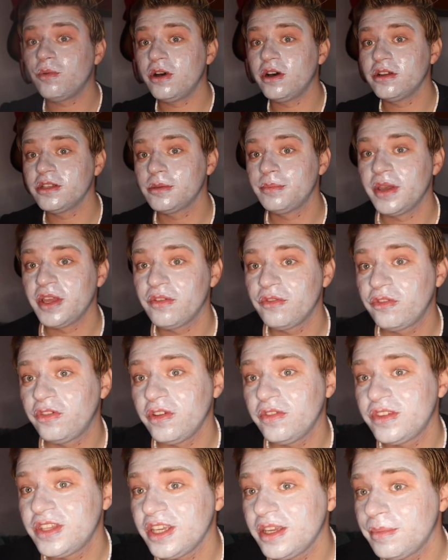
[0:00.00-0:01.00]
well it's been
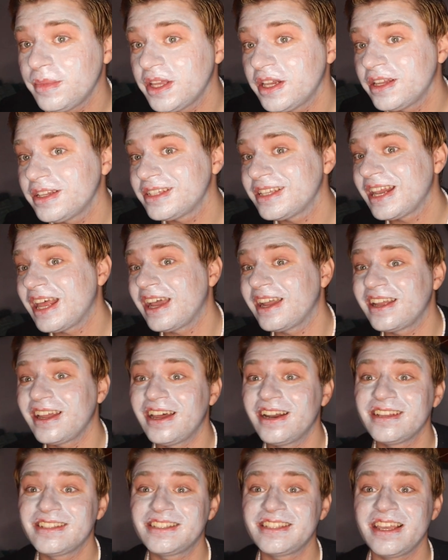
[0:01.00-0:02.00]
15 minutes and I
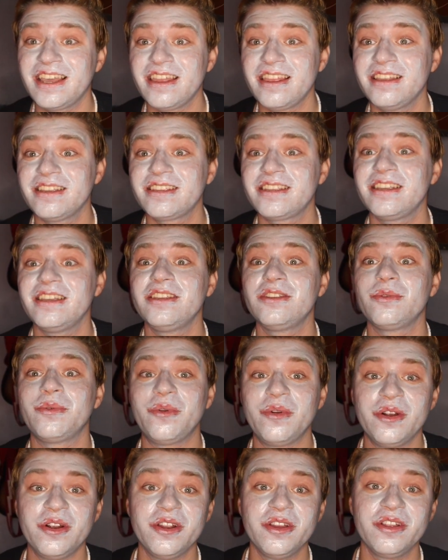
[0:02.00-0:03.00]
gotta say this is
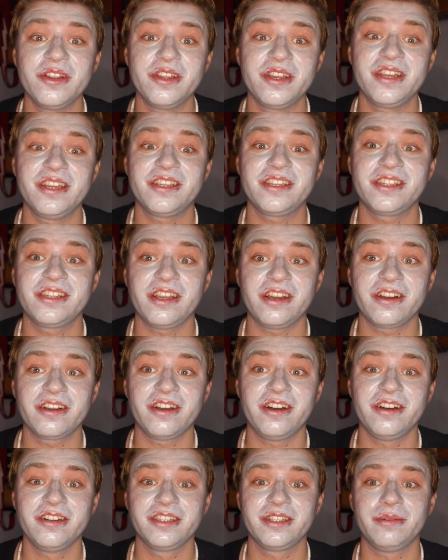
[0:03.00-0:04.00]
really stuck
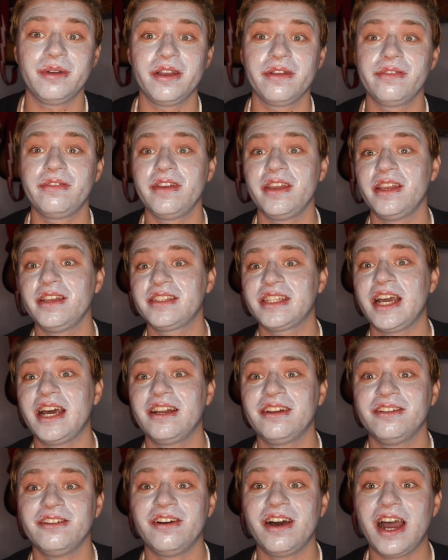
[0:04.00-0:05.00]
onto my face.
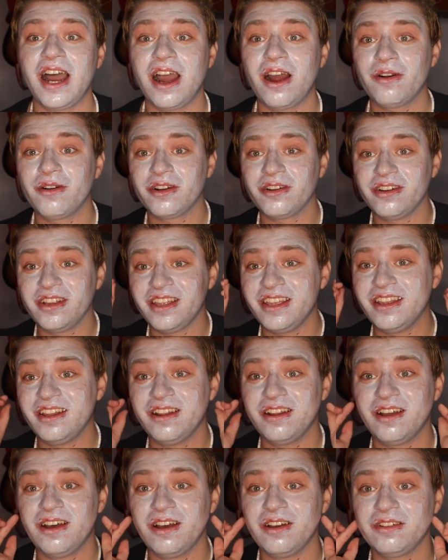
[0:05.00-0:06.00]
I don't know how we're gonna get
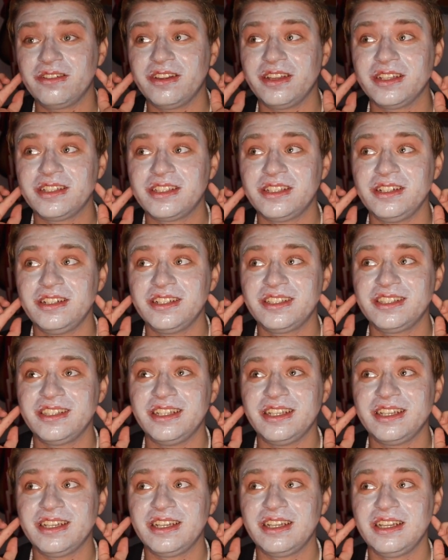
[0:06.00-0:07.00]
it off, like
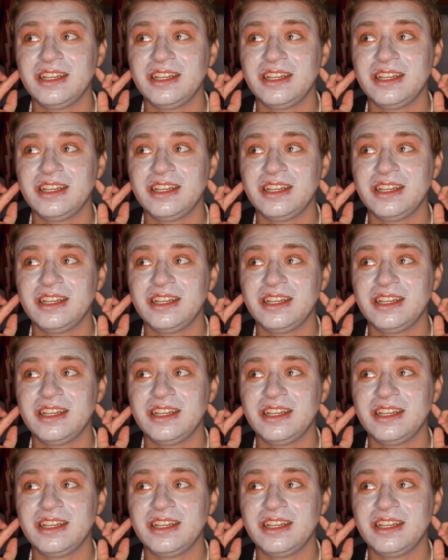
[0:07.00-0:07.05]
seriously.